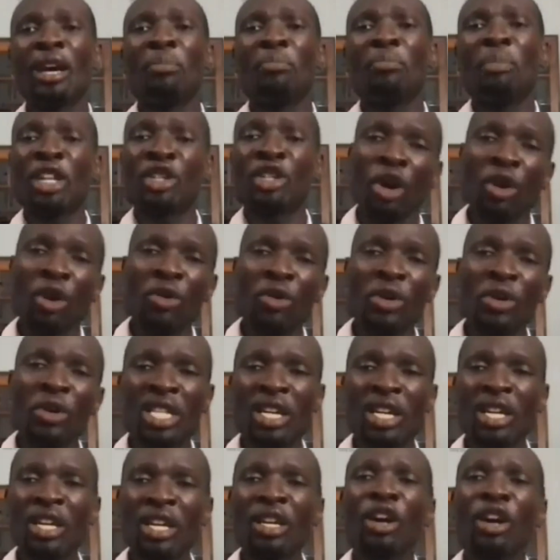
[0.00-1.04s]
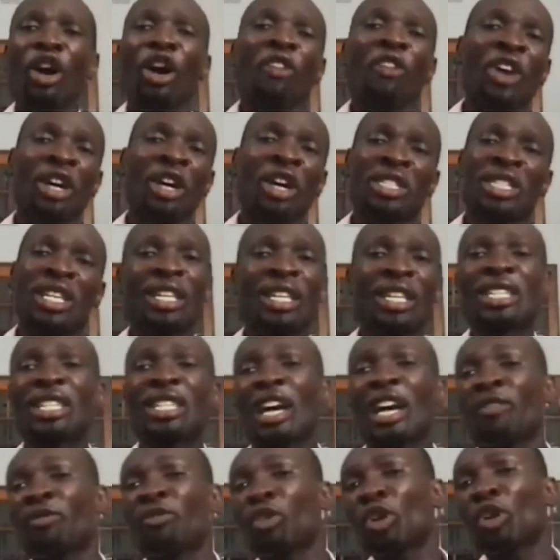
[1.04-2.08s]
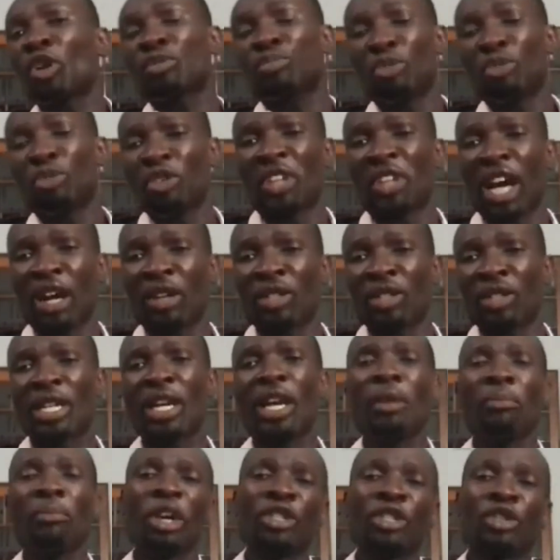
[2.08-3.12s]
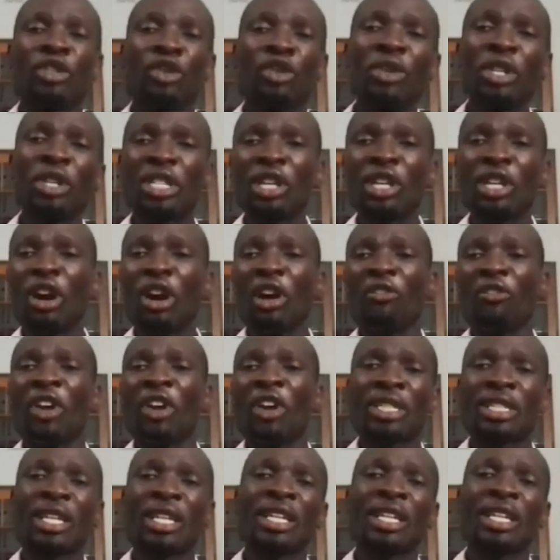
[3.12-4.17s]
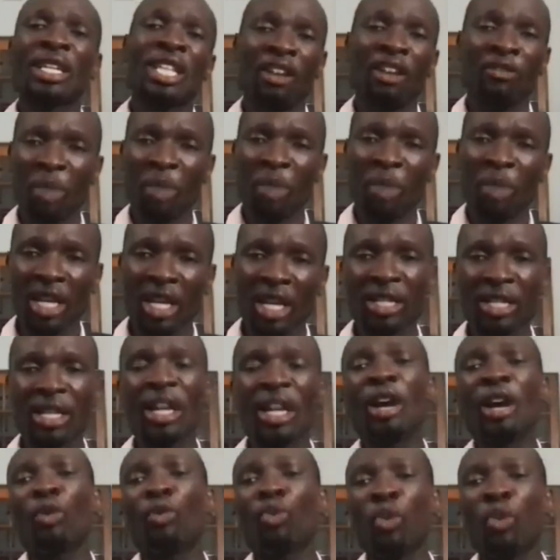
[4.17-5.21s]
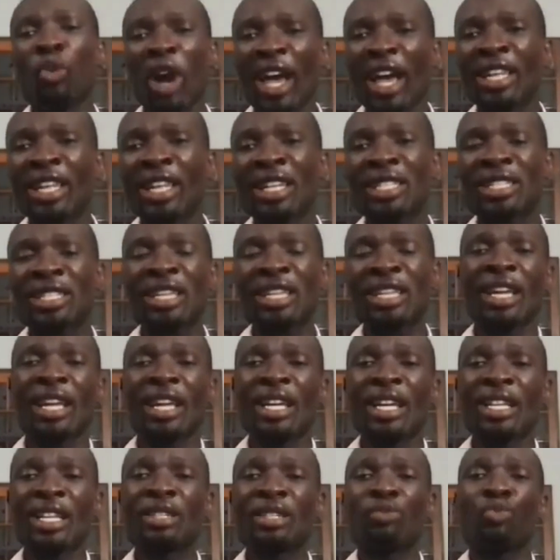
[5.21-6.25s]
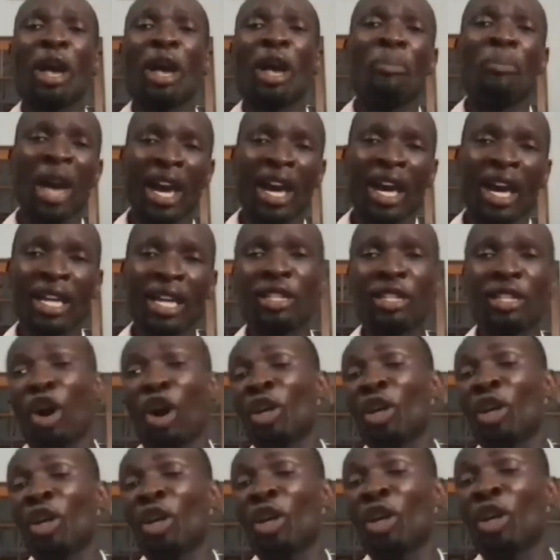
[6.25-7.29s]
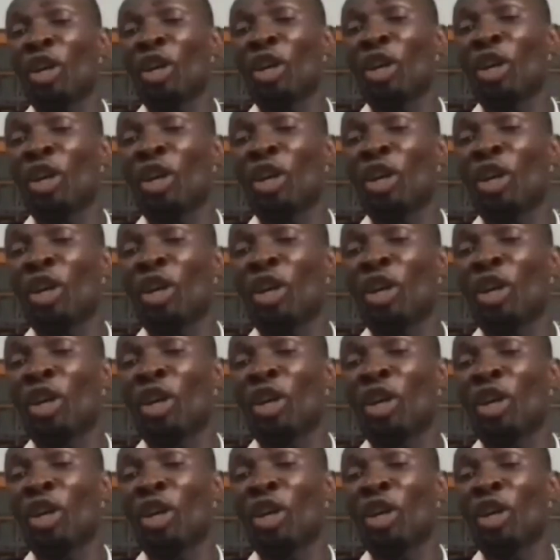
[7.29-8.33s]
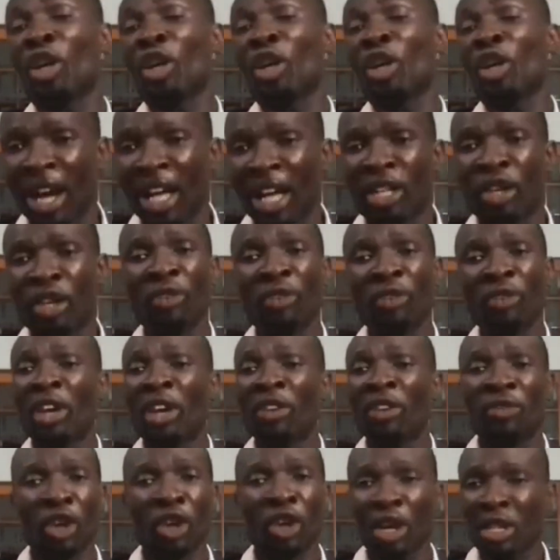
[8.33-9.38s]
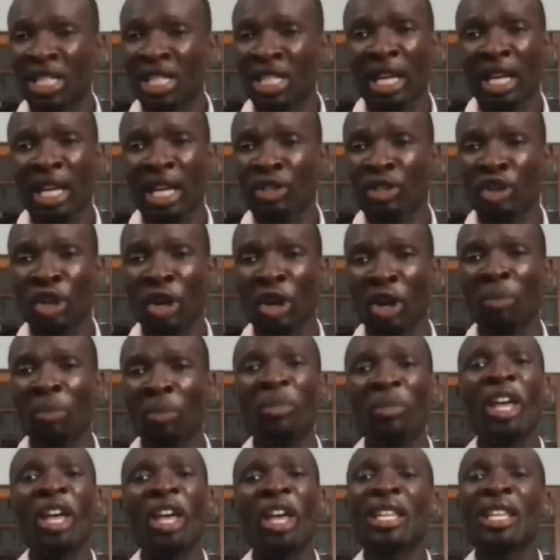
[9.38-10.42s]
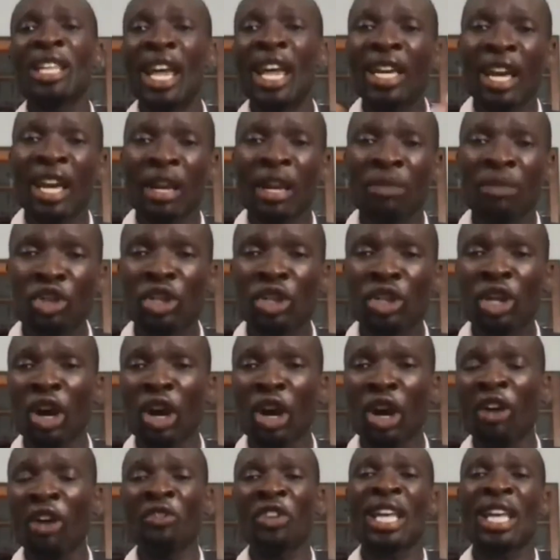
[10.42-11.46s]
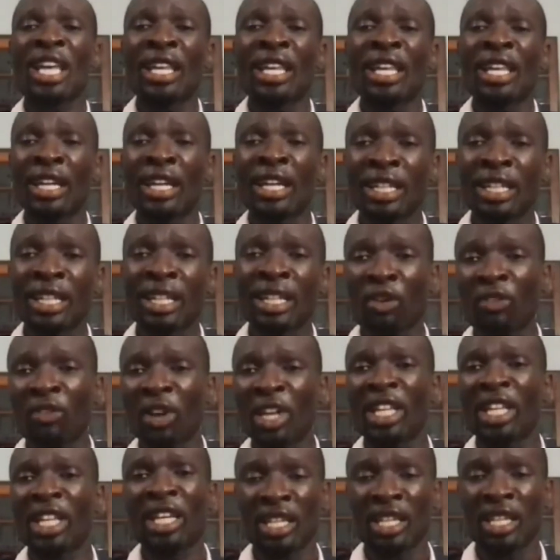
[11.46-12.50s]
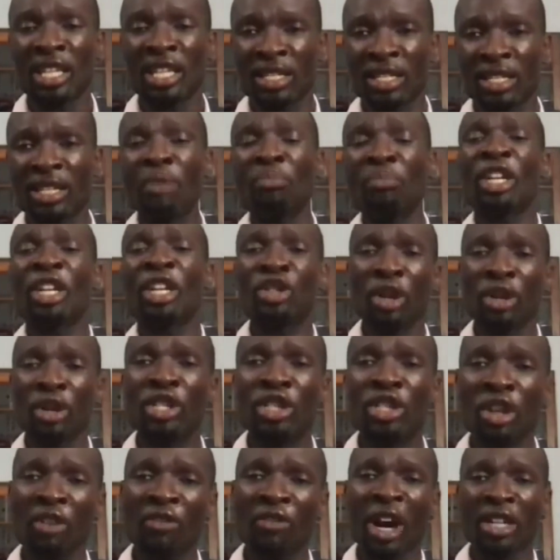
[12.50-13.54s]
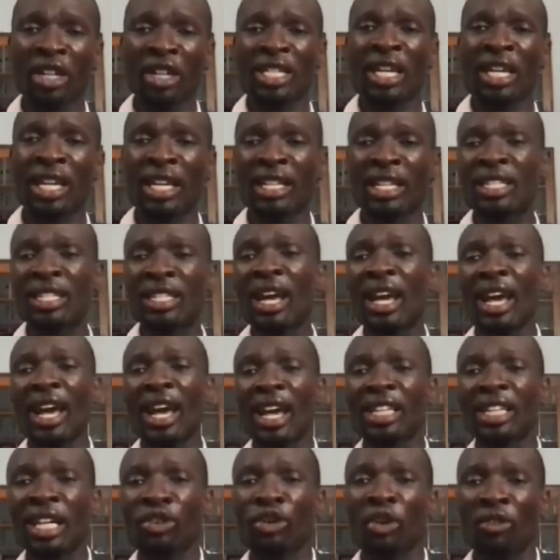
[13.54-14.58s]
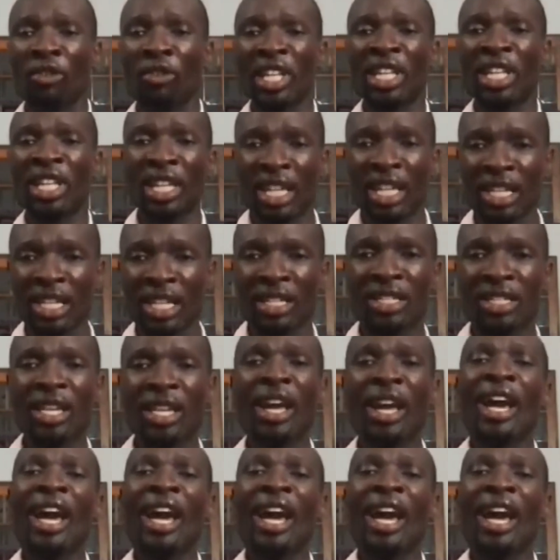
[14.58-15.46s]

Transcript: Majority of our tenants have not moved out. Majority of our tenants have paid. Where the tenants were bad or were not even making money or they've lost their job, they came to the office and handed over the keys. Majority of our tenants handed over the keys.